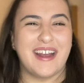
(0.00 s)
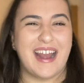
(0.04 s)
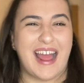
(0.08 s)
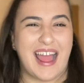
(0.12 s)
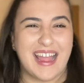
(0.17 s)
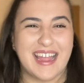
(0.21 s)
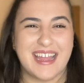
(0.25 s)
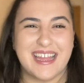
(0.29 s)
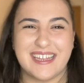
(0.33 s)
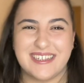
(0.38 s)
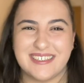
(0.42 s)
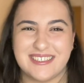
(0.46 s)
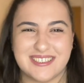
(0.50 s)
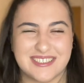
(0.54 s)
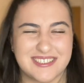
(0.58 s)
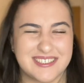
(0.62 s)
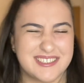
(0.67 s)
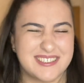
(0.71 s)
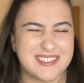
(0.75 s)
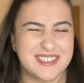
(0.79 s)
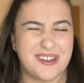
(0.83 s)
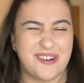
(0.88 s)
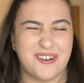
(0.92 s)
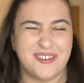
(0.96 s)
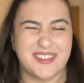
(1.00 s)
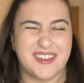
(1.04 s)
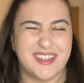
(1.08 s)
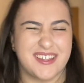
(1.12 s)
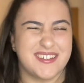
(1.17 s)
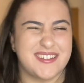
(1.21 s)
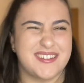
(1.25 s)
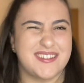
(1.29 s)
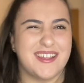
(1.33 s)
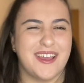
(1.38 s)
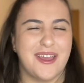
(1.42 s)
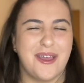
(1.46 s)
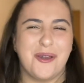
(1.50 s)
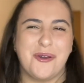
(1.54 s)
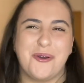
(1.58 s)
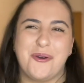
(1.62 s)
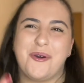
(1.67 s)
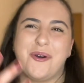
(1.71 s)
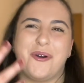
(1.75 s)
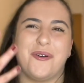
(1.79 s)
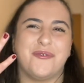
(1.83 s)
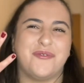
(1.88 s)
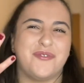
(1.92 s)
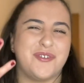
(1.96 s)
like, he's just got this
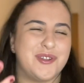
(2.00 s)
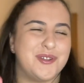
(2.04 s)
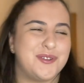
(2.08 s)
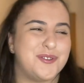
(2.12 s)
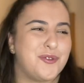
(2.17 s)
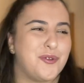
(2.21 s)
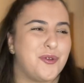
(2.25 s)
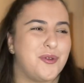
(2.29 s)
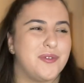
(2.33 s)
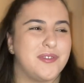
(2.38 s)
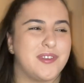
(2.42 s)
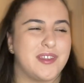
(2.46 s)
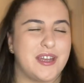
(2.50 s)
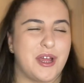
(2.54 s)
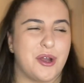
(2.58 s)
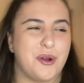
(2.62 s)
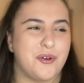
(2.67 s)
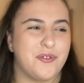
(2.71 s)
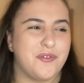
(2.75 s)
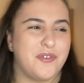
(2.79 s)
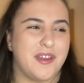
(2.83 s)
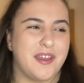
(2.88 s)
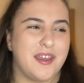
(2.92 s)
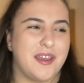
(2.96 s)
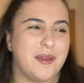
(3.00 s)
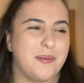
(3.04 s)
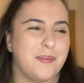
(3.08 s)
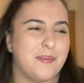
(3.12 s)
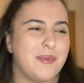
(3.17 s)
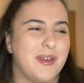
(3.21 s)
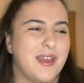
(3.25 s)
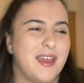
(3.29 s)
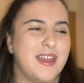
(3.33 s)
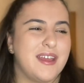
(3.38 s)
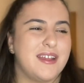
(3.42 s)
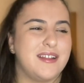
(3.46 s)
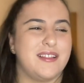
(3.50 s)
confidence oozing out of him.